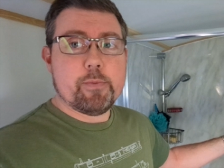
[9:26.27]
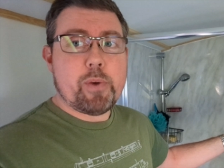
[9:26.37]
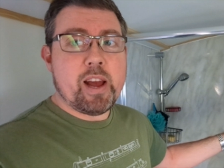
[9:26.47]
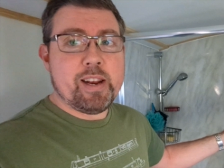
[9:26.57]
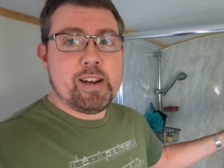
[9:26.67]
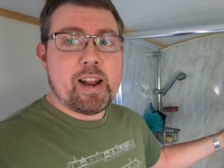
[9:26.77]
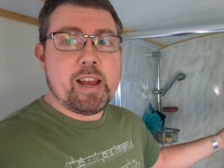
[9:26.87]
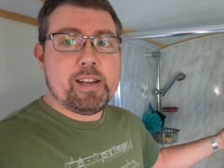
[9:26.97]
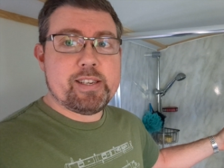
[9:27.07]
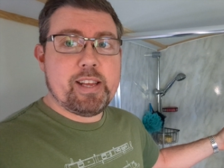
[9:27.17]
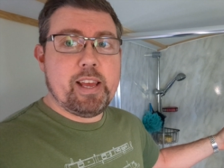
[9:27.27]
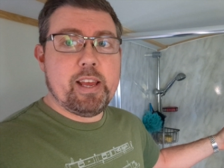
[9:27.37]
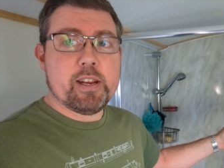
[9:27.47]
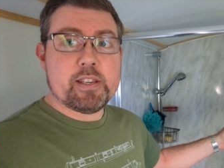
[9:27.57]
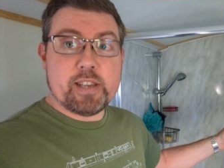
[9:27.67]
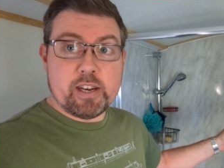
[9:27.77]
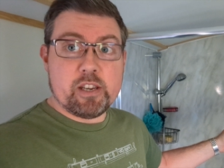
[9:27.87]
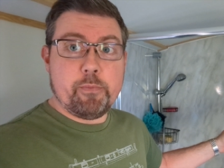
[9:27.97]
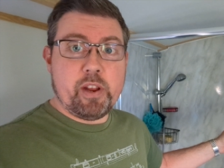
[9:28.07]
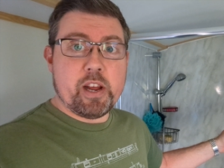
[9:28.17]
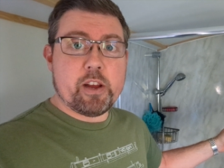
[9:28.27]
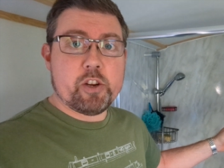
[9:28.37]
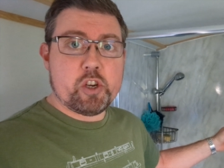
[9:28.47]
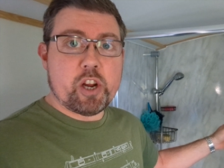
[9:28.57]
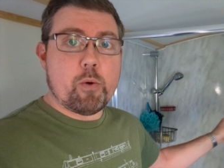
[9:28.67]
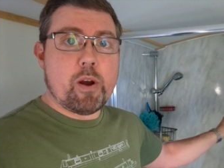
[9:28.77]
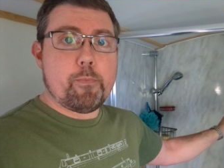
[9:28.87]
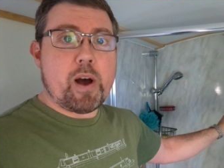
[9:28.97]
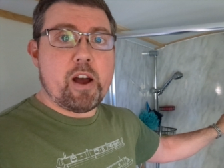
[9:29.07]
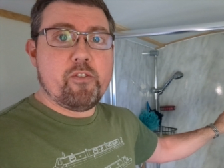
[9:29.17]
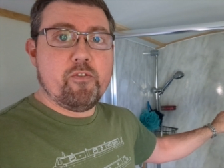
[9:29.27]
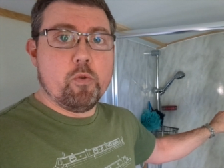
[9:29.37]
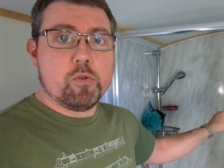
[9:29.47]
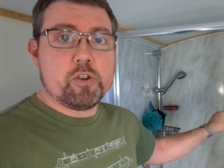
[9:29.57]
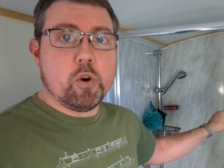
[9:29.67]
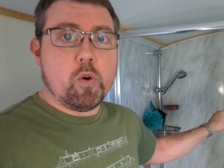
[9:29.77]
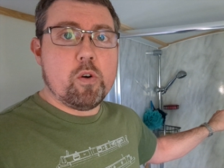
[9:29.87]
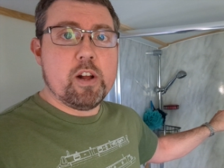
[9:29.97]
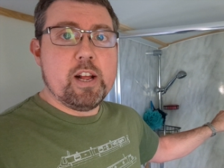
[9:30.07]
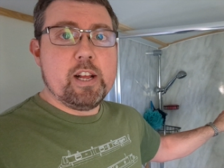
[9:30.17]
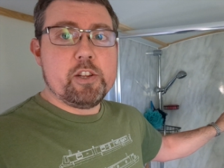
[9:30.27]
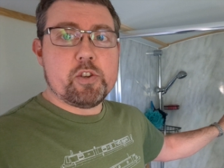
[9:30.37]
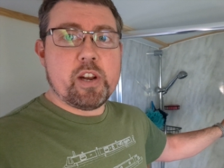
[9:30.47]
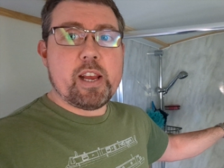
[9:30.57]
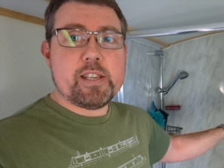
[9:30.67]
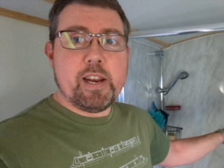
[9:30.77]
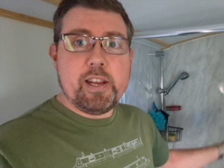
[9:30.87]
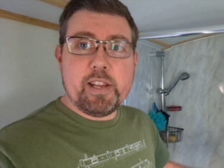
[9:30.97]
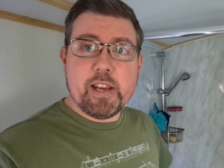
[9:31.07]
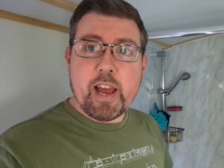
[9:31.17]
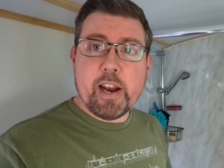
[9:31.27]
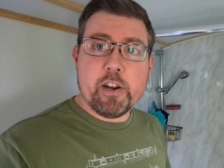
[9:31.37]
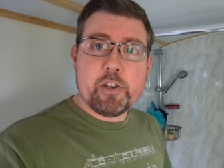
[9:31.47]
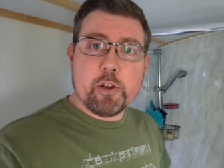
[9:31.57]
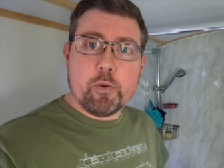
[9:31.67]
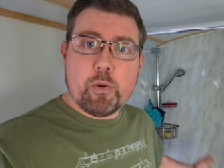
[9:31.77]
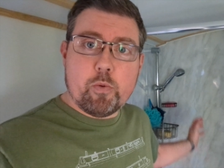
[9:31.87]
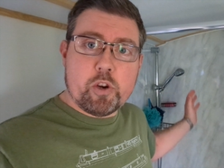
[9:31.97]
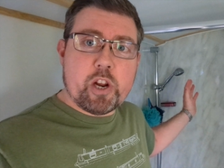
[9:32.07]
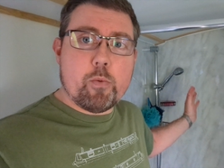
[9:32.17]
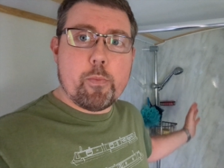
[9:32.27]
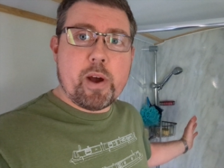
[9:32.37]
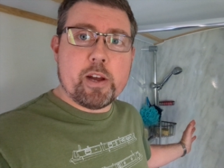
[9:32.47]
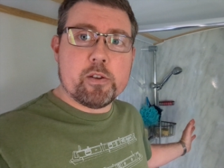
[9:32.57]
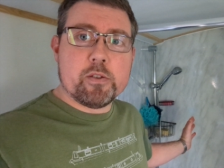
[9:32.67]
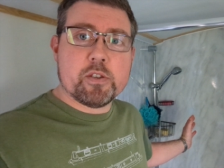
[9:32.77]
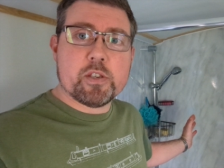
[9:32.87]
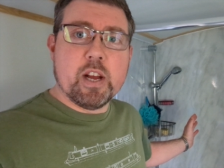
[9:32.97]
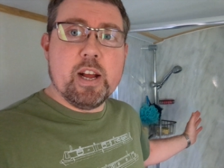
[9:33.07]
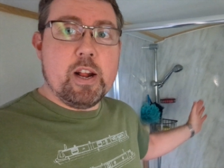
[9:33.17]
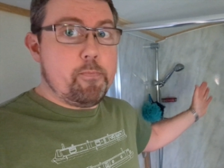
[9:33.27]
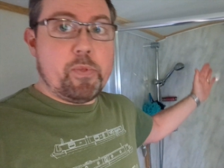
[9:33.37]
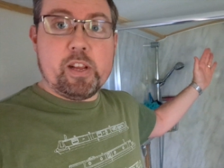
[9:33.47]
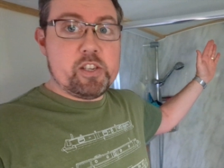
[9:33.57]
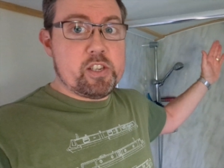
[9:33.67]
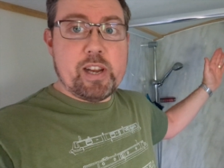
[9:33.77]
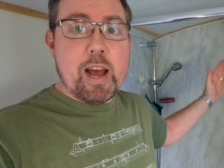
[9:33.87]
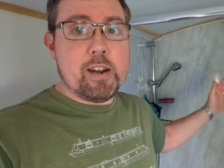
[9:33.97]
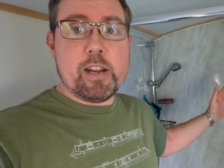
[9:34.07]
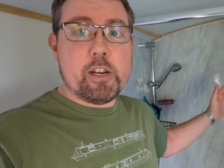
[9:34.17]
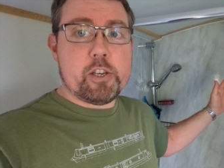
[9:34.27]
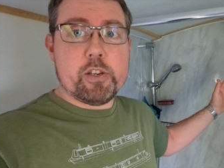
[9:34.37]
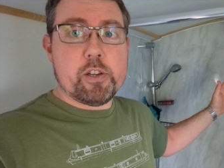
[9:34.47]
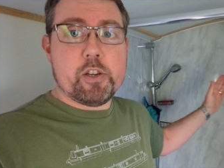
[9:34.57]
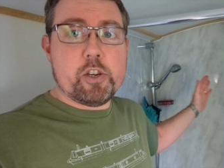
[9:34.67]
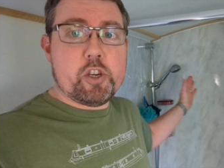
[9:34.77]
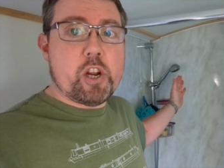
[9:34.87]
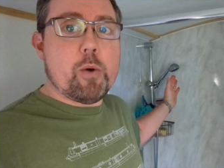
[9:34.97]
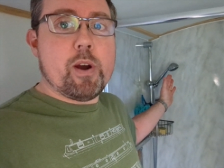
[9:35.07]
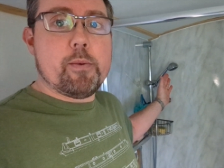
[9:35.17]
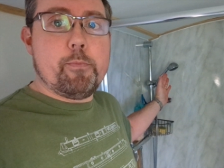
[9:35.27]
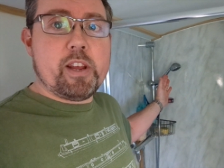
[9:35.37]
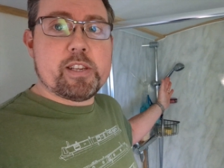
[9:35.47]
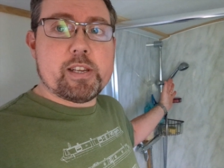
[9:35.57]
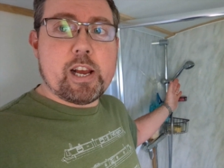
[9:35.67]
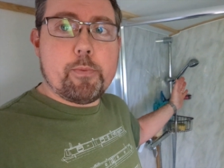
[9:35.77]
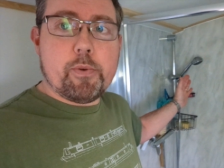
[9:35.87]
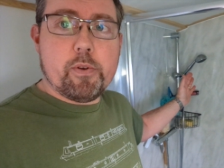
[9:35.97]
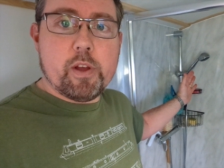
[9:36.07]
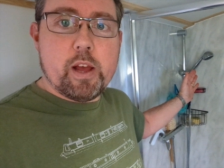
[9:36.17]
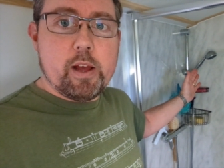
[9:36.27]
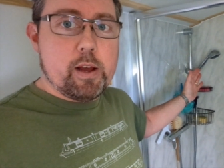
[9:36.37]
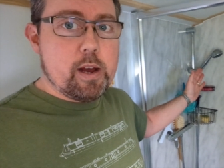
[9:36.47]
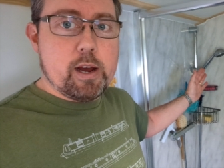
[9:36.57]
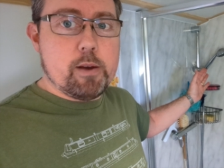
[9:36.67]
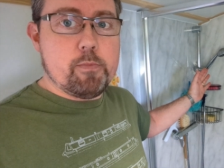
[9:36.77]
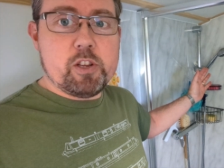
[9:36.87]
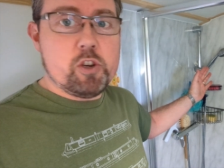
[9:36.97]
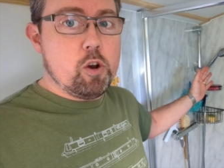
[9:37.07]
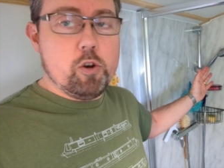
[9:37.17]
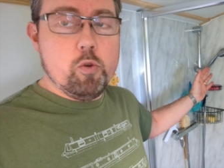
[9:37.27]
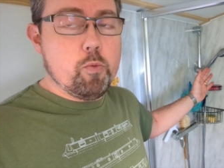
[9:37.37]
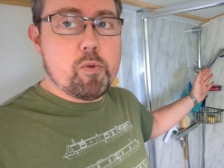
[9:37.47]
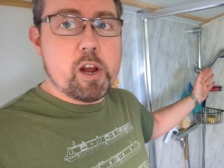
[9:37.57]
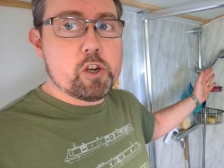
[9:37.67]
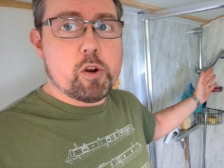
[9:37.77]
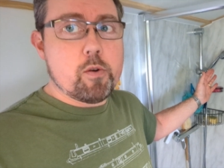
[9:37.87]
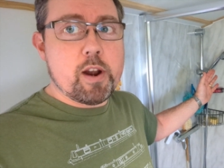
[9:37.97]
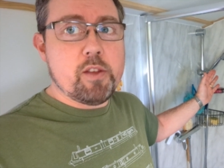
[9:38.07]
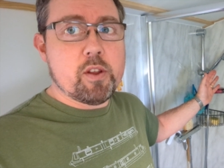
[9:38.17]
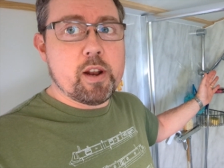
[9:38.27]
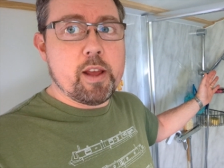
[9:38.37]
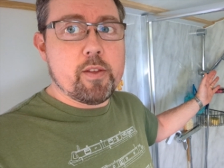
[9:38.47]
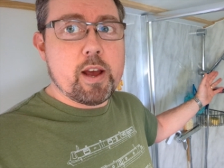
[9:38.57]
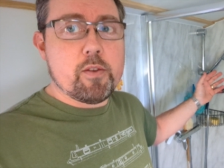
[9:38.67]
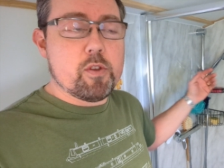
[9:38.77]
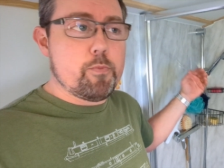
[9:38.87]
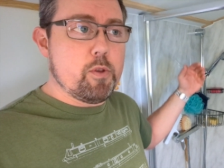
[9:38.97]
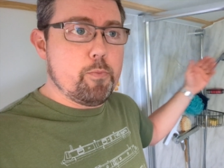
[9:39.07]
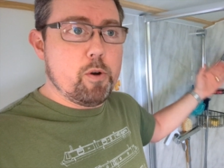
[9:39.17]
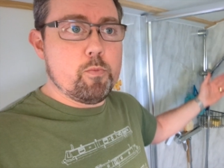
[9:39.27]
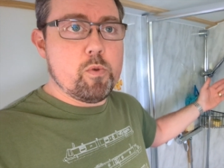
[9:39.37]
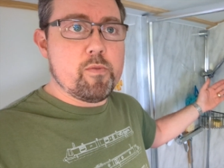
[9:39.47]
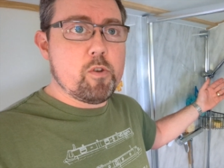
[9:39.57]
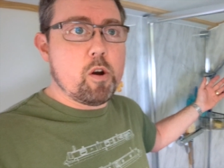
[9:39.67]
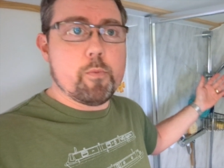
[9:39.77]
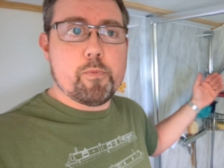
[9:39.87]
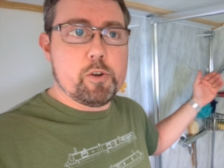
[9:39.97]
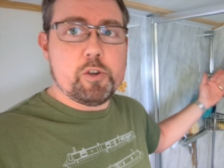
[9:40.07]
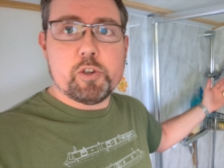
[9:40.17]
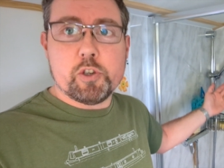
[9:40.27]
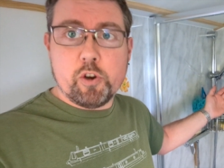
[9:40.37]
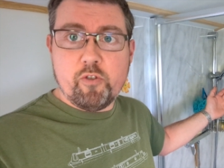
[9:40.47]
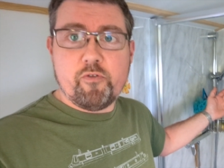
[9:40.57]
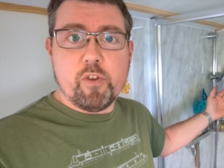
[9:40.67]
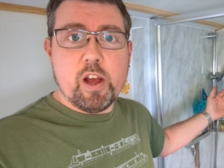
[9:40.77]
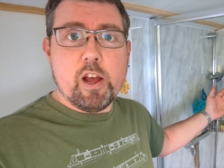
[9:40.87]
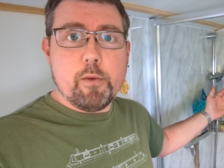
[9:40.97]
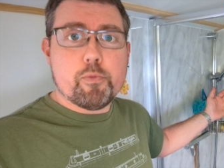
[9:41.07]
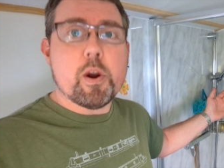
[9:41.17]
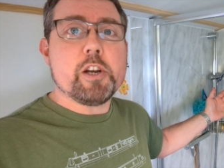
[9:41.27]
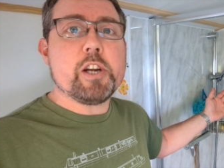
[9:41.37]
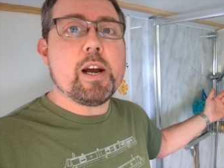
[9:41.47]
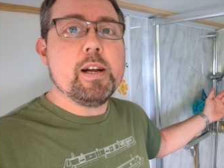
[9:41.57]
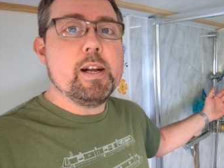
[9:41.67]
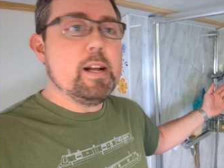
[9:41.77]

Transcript: by ninety centimetre shower bifold door. So nice and easy to get into with the shower panels. Standard shower mixer tap. Um, it's not low pressure or anything like that. The, the pump we've got produces enough pressure.